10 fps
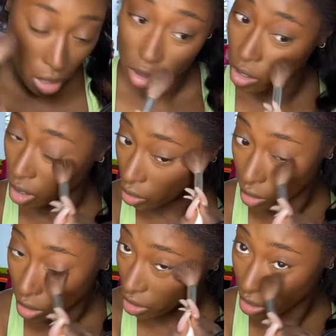You can go
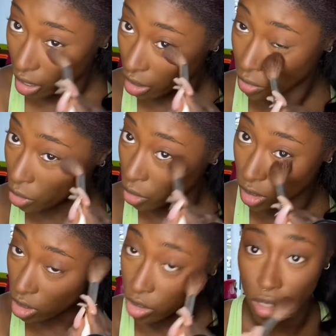under your eye if you
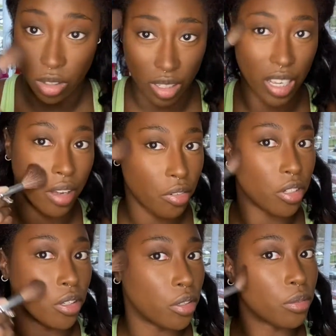want to, you don't have
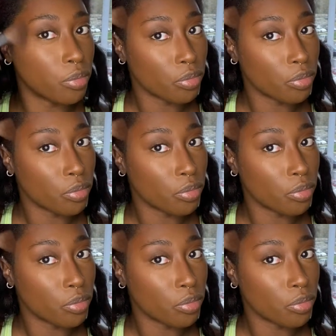to.